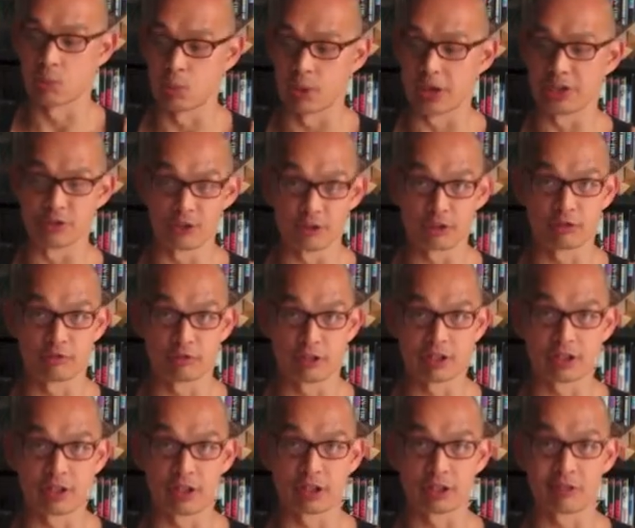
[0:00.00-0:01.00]
when you should
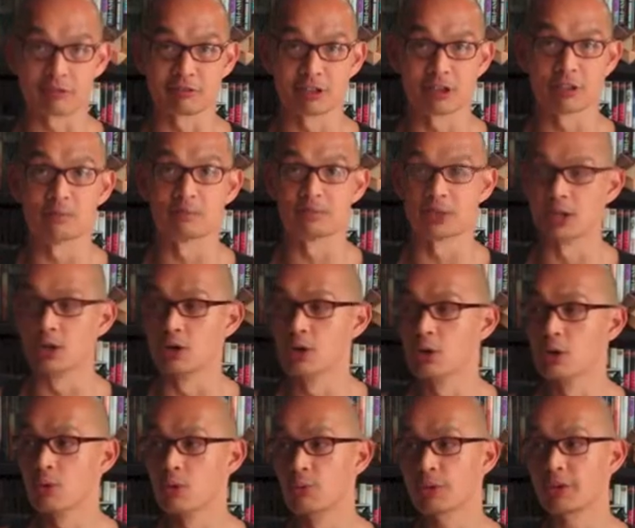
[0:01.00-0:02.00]
retire a rope, but
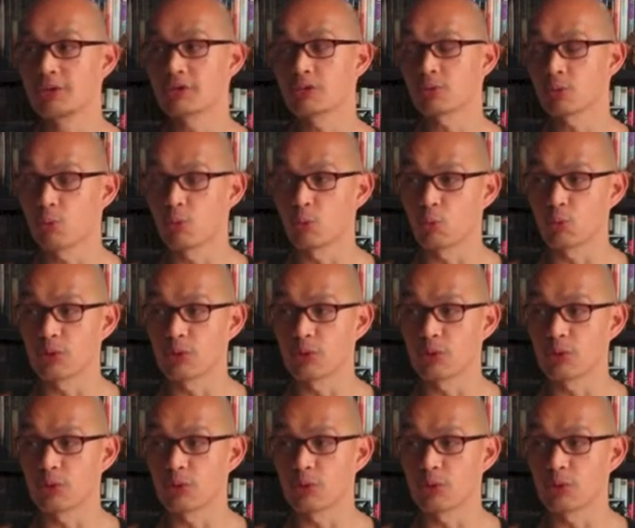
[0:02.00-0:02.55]
we just